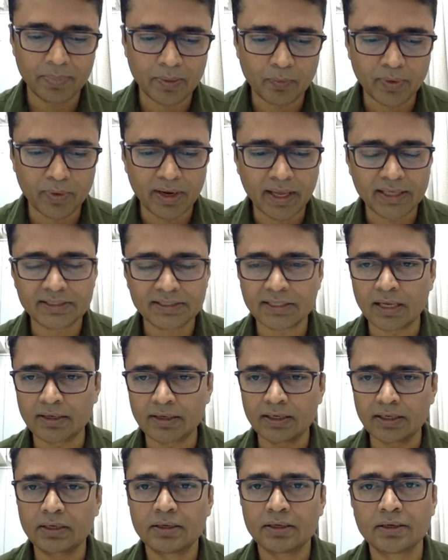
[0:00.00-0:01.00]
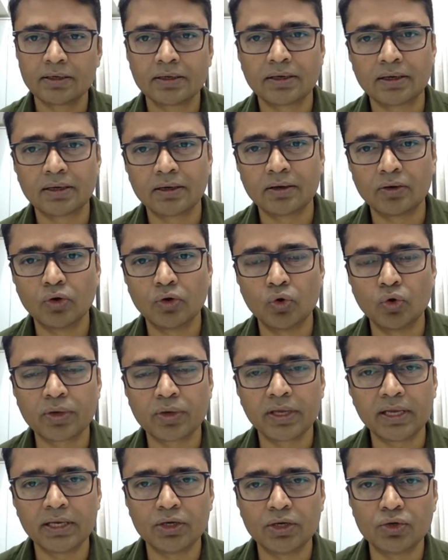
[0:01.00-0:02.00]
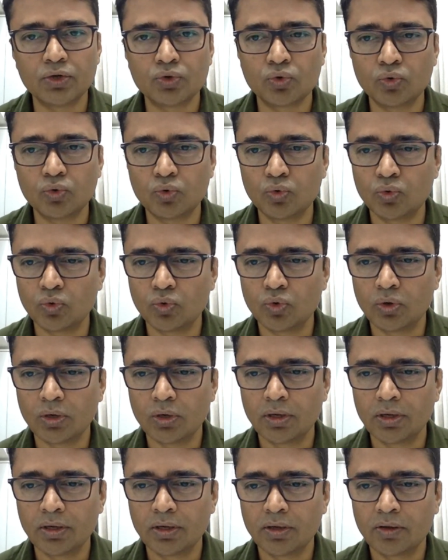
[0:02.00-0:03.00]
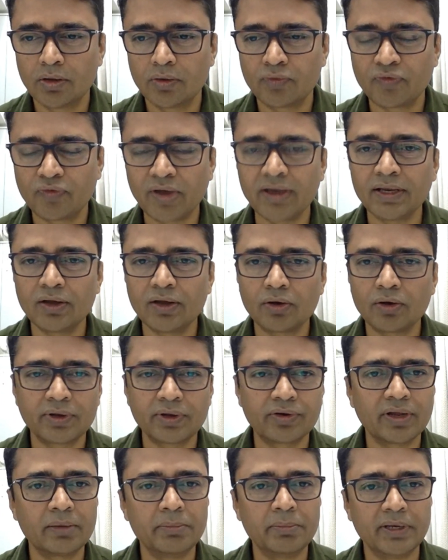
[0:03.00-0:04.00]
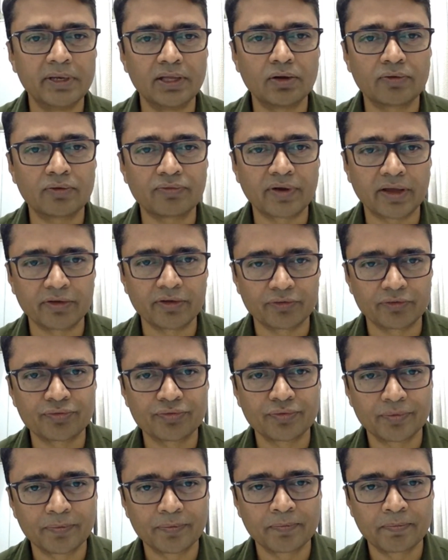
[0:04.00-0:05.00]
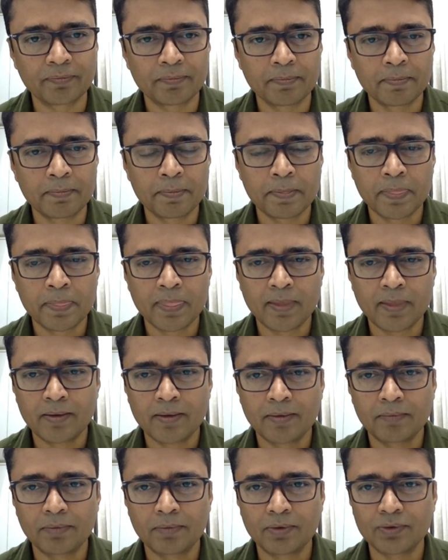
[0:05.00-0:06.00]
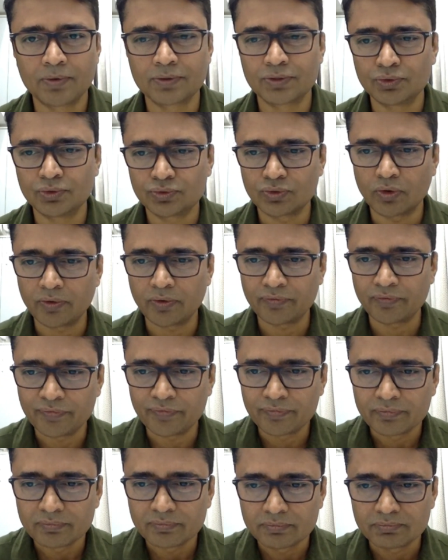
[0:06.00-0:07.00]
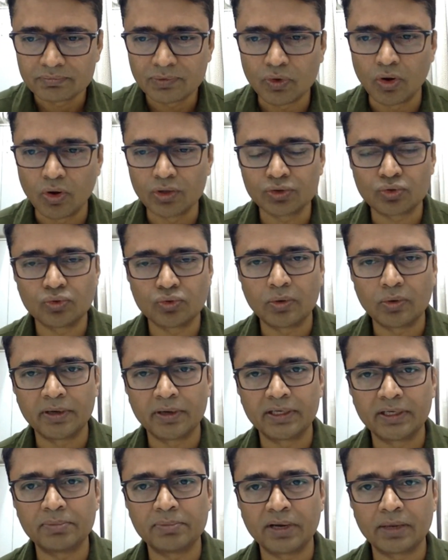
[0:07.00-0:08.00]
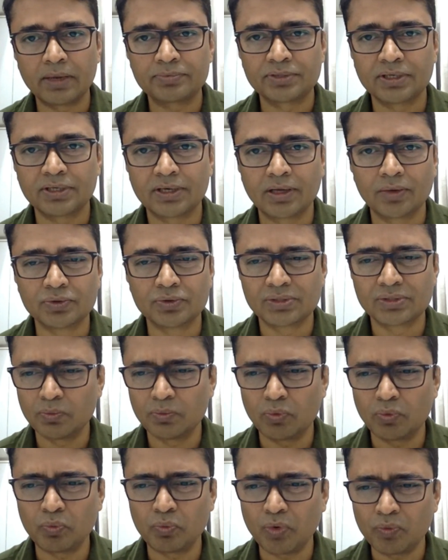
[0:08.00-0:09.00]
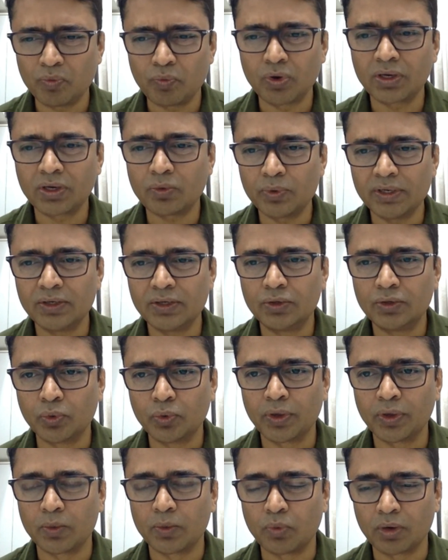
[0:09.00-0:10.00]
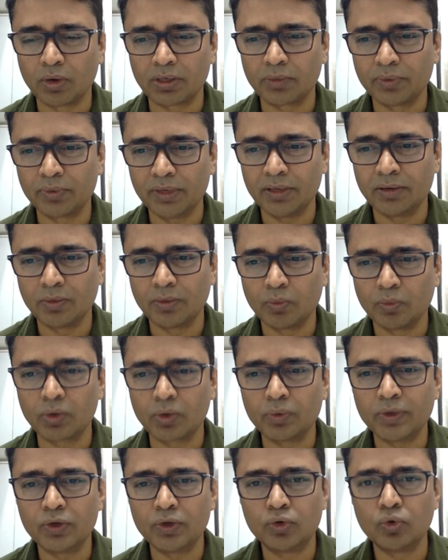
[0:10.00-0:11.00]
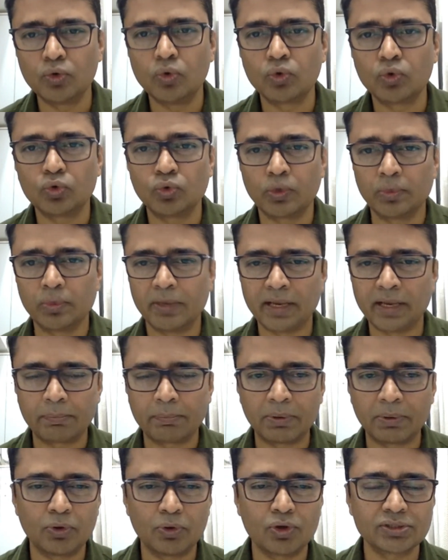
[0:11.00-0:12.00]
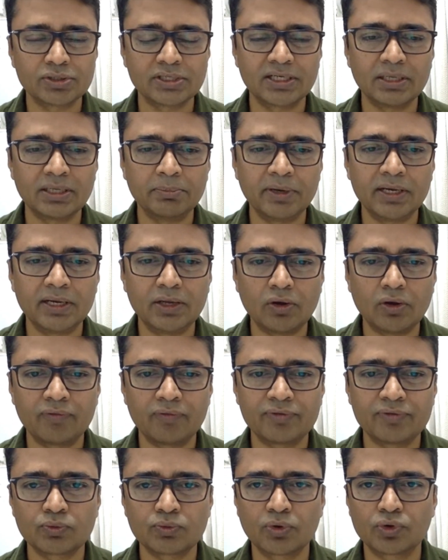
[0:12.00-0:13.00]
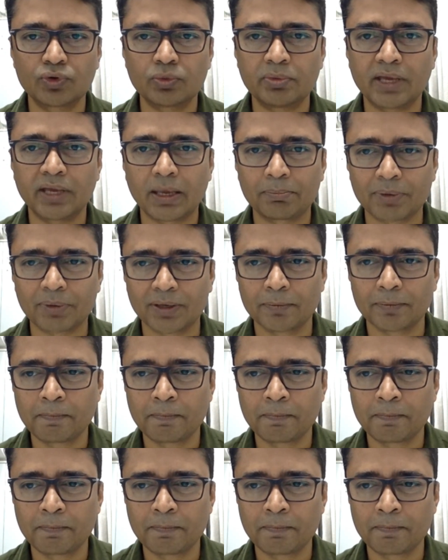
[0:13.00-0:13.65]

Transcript: when I started looking into finding out the real meaning of life. Because you've sort of gone through multiple ups and downs, then what are we doing? What do we do to remain happy? Because ultimately all of us want to be happy.